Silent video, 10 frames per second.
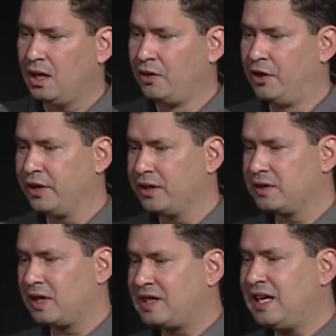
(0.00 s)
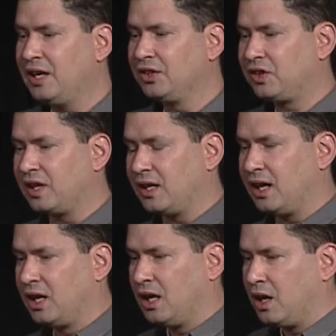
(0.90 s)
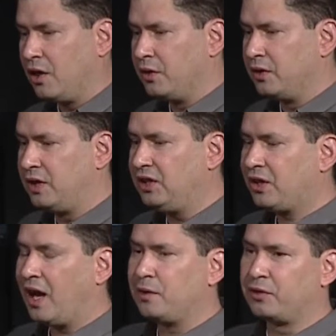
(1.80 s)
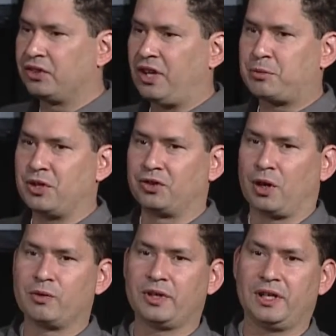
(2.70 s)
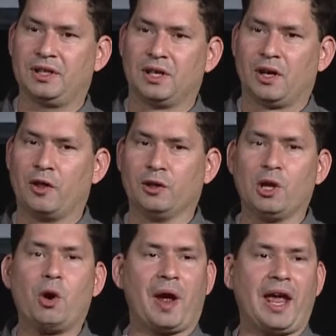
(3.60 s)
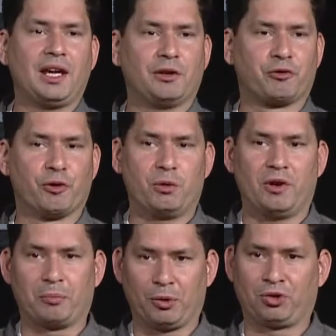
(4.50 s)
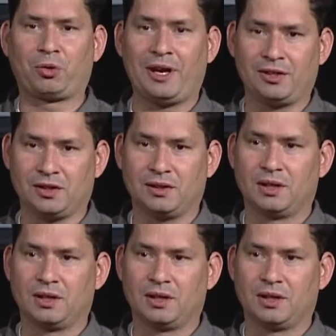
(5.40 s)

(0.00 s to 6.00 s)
the thing is that these kind of deceptions are really the low-hanging fruit of persuasion,